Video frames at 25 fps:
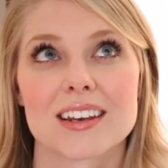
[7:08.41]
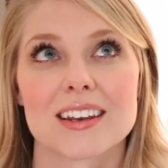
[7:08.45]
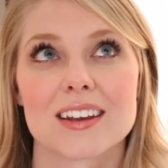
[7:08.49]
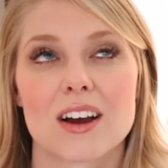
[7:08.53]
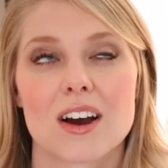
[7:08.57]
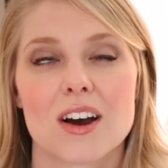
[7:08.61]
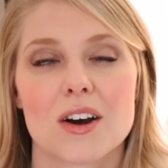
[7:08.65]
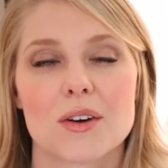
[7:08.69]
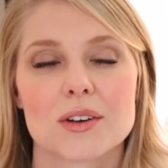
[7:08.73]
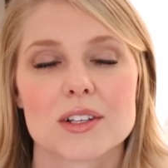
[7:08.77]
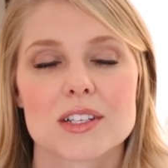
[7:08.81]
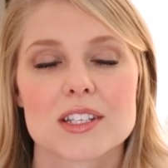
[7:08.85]

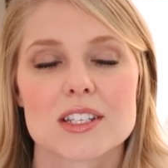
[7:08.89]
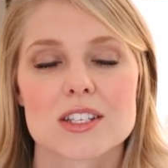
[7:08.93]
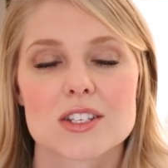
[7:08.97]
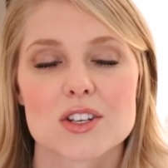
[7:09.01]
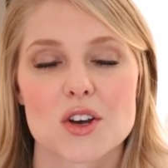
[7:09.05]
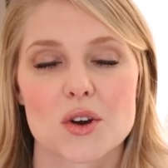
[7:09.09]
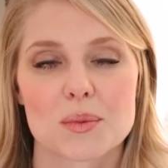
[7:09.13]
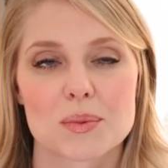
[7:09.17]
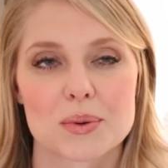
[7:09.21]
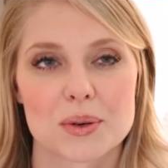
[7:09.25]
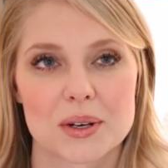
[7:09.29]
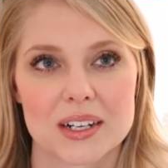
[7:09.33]
Oh, it's
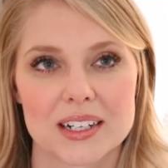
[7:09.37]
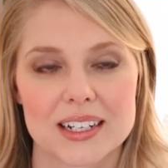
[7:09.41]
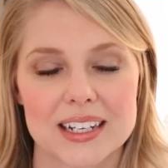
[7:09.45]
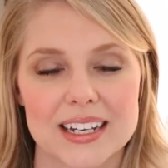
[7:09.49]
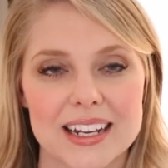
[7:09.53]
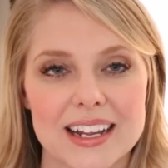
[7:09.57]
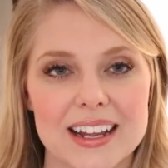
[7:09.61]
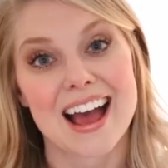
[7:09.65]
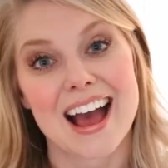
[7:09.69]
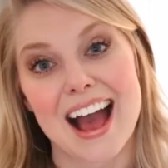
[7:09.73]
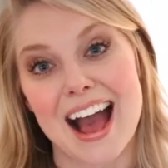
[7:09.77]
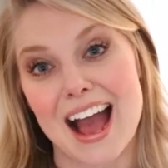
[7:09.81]
so
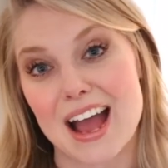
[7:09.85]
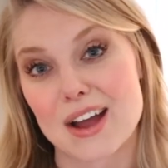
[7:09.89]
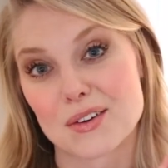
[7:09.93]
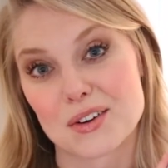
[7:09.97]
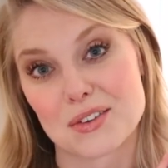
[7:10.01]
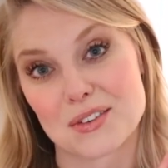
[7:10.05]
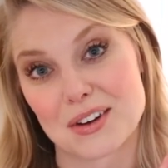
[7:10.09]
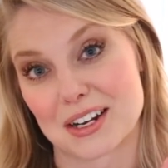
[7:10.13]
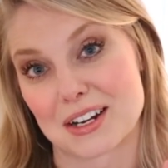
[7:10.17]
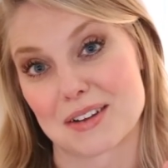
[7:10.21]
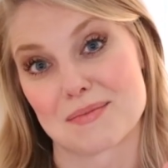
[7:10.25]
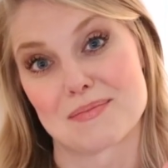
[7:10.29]
pretty. I
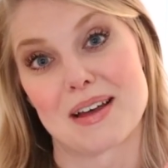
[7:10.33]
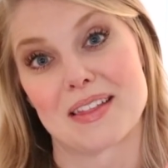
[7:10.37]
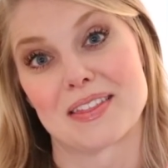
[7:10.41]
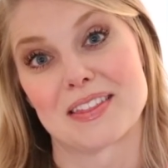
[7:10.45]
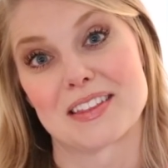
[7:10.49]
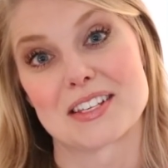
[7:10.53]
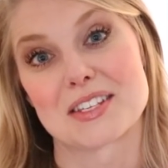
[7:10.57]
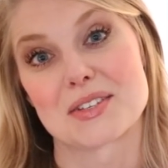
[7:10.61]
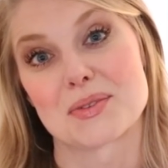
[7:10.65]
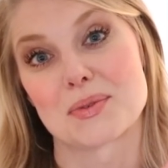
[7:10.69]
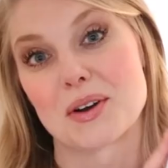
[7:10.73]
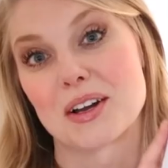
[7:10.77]
would recommend
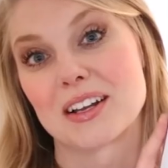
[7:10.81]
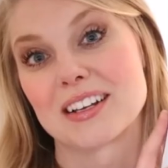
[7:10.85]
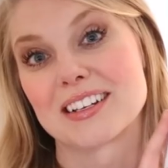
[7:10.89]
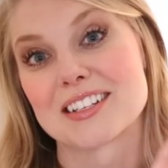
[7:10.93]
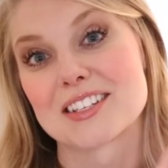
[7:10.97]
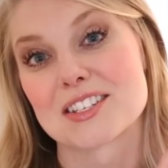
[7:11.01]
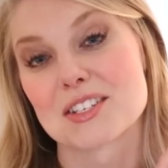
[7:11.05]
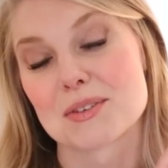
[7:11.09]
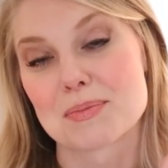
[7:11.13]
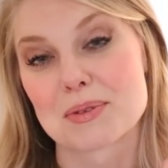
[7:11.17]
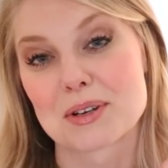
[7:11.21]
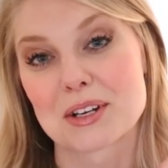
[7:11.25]
this one,
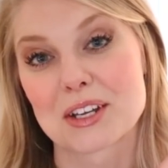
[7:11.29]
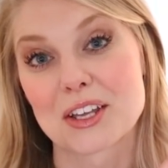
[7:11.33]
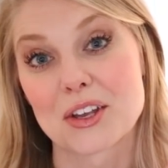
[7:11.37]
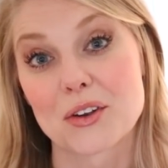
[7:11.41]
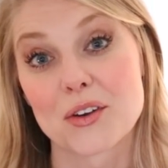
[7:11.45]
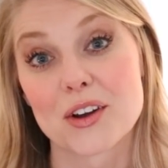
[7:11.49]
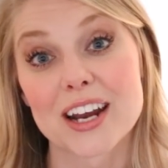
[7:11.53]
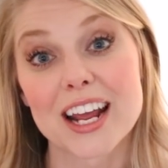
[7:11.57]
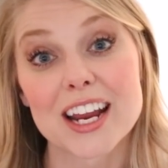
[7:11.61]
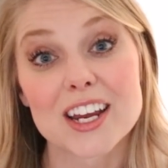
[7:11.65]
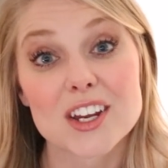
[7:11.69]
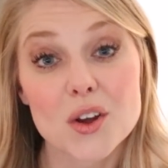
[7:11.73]
super cute.
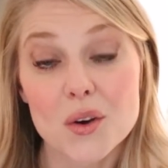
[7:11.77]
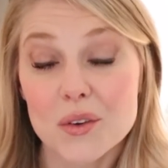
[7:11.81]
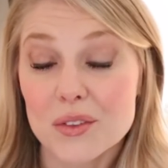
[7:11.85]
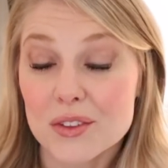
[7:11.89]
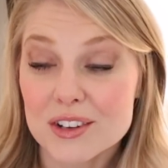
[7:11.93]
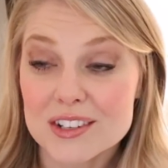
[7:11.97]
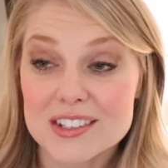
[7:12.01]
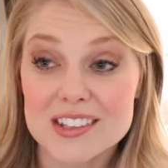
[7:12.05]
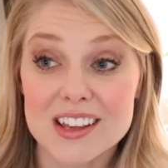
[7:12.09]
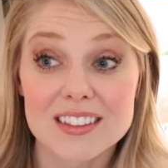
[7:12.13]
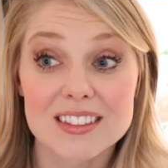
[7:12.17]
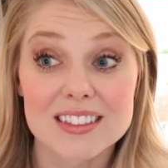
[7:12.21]
And I know
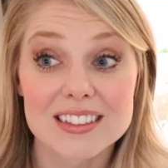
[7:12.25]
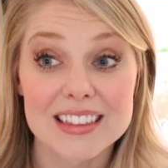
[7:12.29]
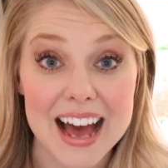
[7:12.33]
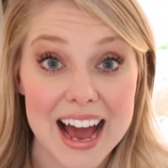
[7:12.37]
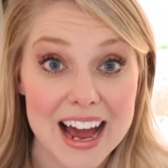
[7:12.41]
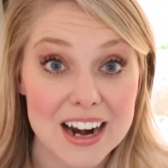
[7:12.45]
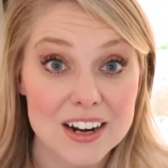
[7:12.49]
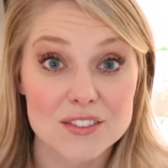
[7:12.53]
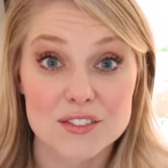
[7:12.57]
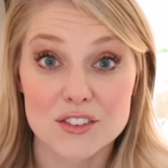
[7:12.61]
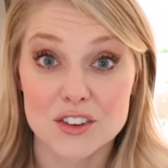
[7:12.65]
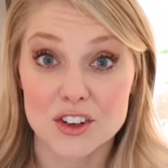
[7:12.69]
there's a
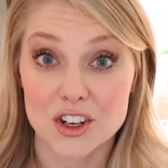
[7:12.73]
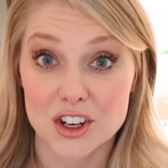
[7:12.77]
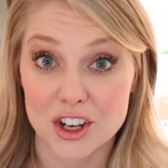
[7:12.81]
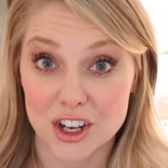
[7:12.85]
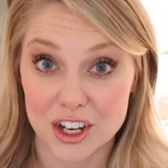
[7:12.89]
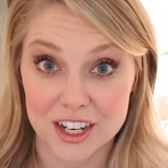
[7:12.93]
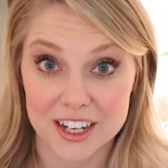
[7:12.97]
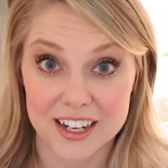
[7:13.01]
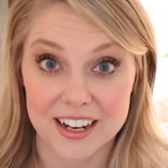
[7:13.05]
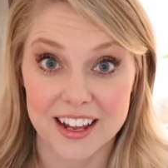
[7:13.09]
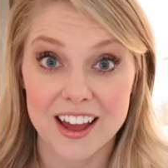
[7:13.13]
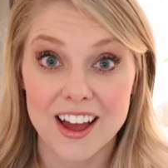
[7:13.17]
lot of
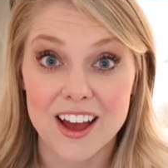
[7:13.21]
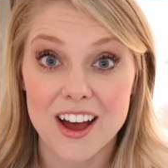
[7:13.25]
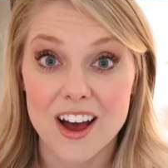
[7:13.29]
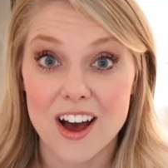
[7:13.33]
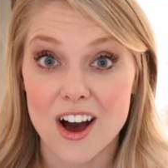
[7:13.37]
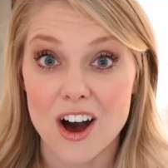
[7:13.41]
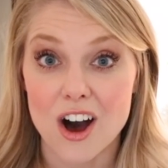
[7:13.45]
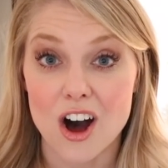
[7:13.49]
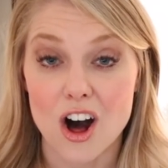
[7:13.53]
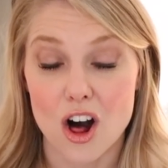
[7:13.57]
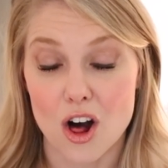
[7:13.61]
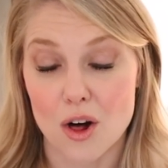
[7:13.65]
good
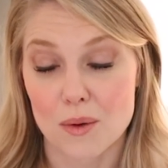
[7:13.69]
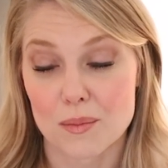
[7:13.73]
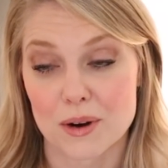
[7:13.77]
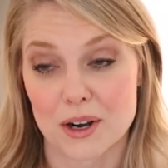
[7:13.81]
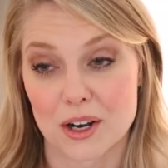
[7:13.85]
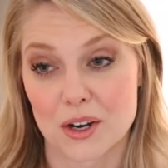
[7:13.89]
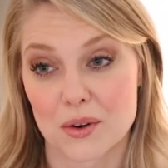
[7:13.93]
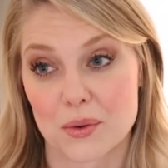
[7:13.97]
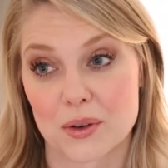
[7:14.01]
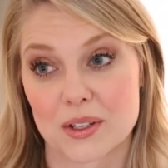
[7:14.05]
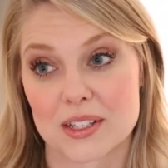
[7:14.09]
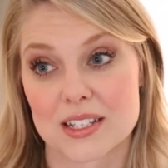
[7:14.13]

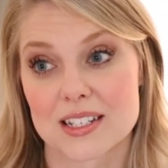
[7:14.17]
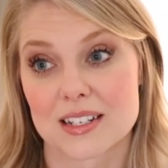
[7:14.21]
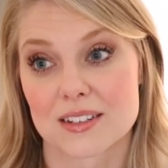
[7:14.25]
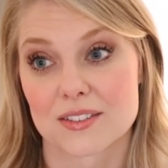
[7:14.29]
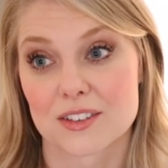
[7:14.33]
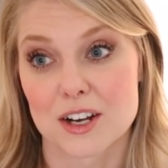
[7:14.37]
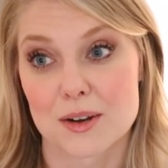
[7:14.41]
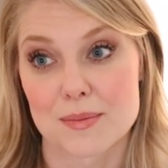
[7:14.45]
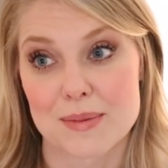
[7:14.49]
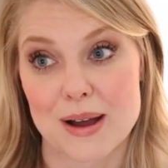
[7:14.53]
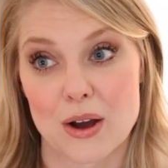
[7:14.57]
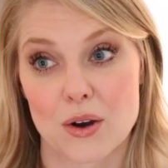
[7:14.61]
Hallmark ones that have
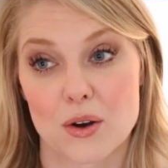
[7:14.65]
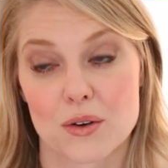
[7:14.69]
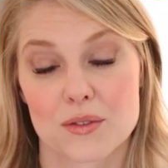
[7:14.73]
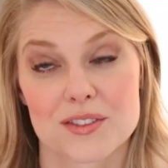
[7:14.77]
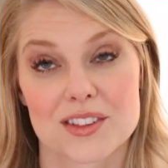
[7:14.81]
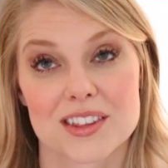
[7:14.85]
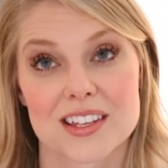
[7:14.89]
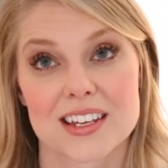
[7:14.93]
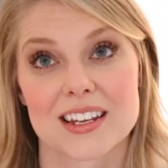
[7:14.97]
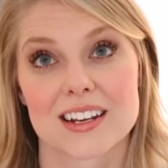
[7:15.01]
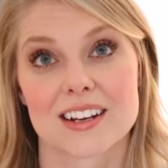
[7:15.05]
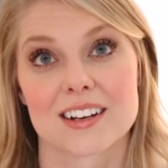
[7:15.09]
come out over
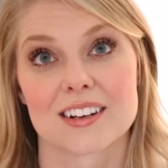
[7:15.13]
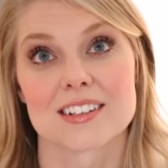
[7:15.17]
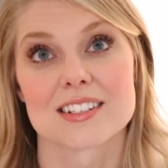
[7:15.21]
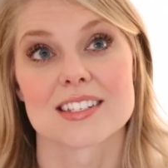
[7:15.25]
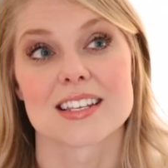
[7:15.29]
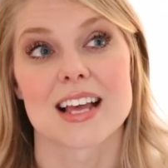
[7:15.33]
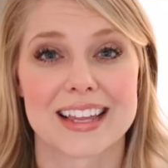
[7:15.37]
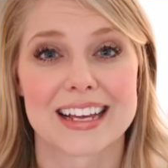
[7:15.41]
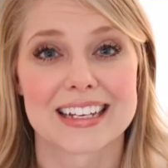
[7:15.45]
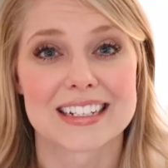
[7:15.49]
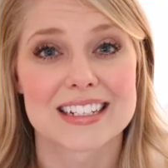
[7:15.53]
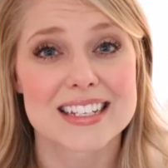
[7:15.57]
the years.
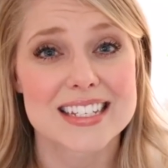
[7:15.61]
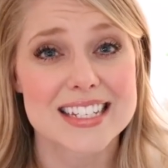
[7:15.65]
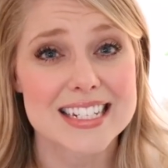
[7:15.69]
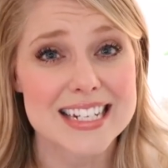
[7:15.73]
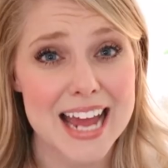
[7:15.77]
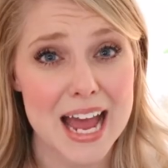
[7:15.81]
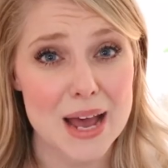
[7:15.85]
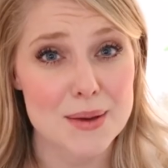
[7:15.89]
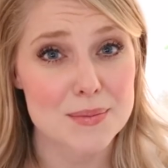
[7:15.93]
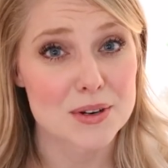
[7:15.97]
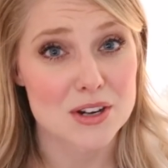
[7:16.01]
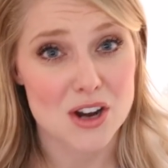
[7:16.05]
That doesn't
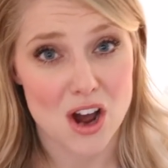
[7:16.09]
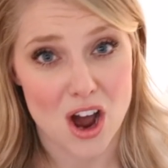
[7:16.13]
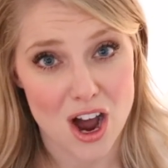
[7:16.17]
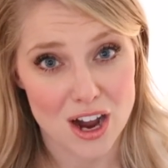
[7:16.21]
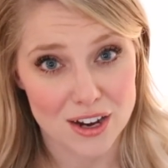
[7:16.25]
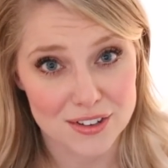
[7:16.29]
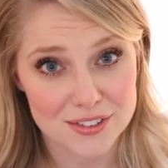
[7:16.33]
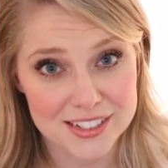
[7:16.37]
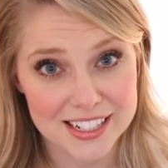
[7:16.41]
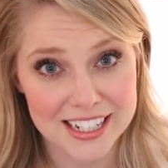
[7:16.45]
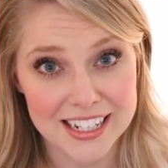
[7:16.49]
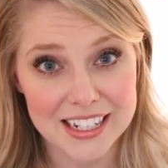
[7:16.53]
happen
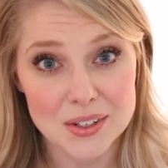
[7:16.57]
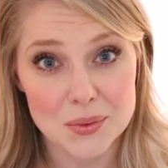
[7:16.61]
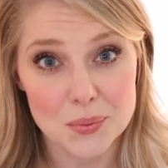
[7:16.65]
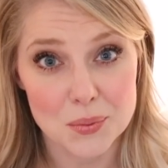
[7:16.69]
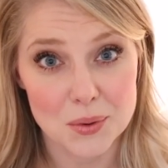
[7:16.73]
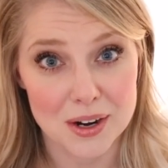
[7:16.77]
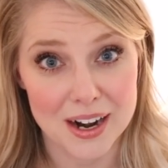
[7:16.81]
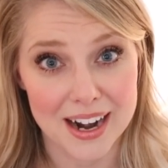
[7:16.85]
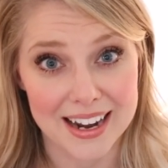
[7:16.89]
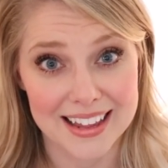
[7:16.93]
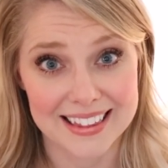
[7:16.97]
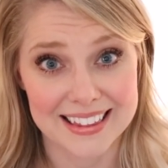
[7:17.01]
often
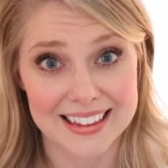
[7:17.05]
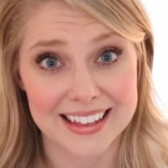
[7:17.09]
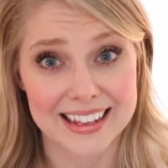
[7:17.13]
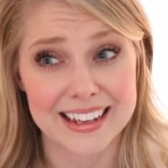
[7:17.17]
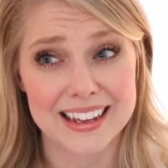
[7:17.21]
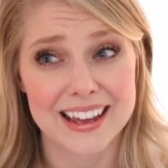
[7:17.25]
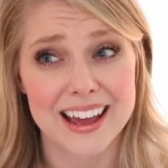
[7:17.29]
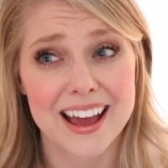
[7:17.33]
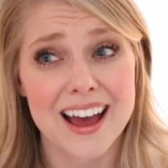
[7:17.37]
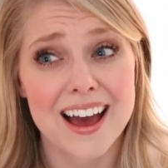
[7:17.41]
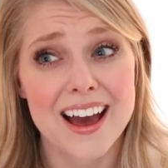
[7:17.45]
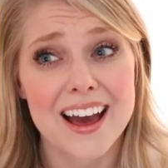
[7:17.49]
where I
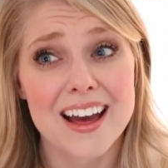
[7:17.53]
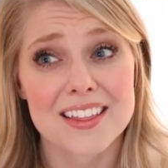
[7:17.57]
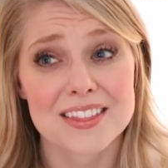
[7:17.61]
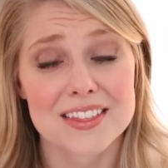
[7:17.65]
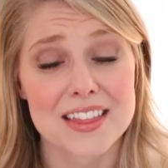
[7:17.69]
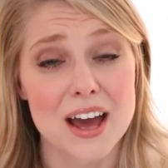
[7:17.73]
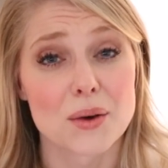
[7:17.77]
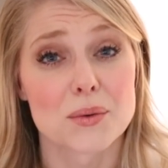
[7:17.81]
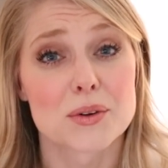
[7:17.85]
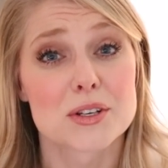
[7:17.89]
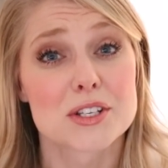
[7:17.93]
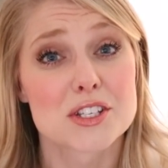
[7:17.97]
think
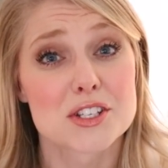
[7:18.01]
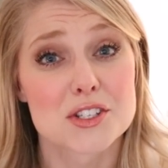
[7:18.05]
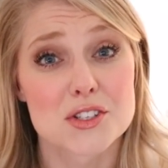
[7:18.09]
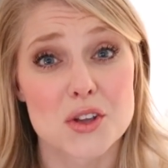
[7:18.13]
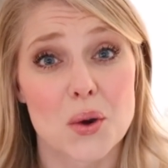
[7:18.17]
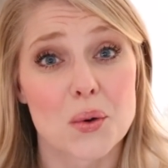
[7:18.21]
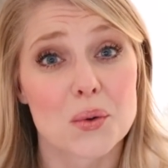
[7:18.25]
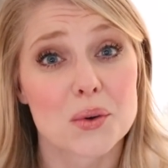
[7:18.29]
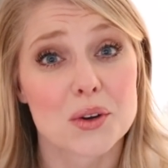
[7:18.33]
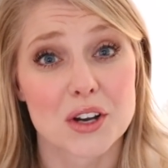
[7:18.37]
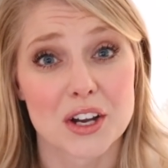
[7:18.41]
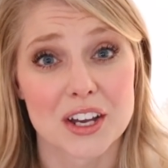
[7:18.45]
that was
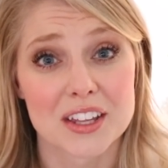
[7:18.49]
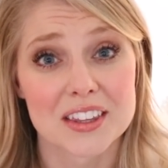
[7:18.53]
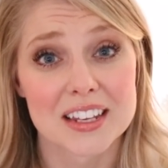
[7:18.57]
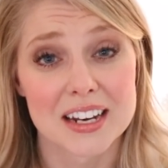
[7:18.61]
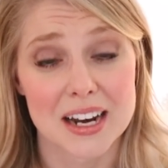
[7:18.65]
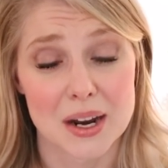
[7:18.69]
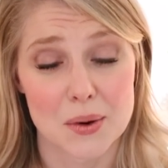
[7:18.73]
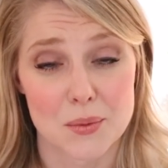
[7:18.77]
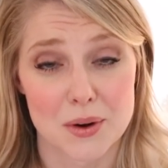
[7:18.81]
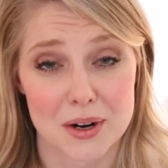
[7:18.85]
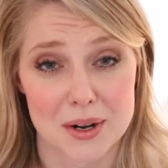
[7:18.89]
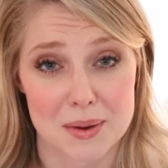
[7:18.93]
so good that
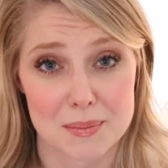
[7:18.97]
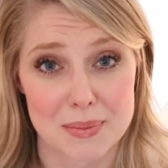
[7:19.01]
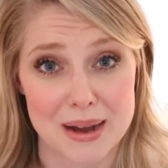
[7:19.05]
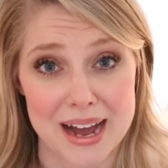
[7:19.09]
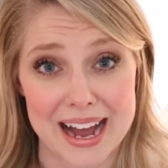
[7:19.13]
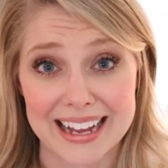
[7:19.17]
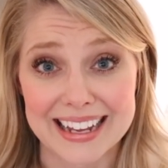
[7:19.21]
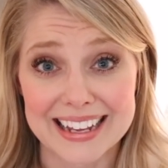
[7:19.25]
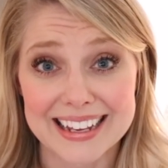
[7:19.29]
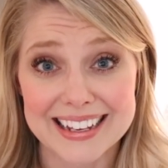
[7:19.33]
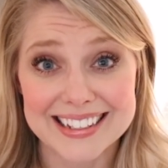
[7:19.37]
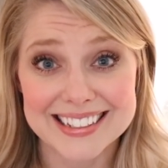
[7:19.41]
I wanna
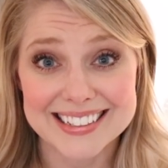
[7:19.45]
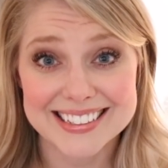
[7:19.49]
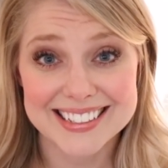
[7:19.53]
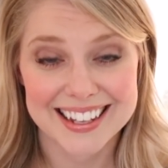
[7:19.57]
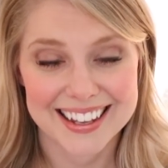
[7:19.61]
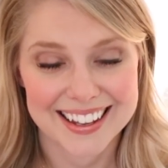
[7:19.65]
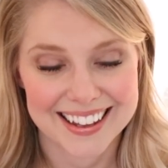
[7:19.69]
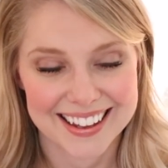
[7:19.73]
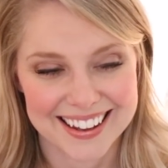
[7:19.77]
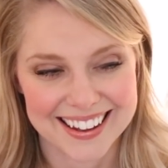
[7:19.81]
buy it.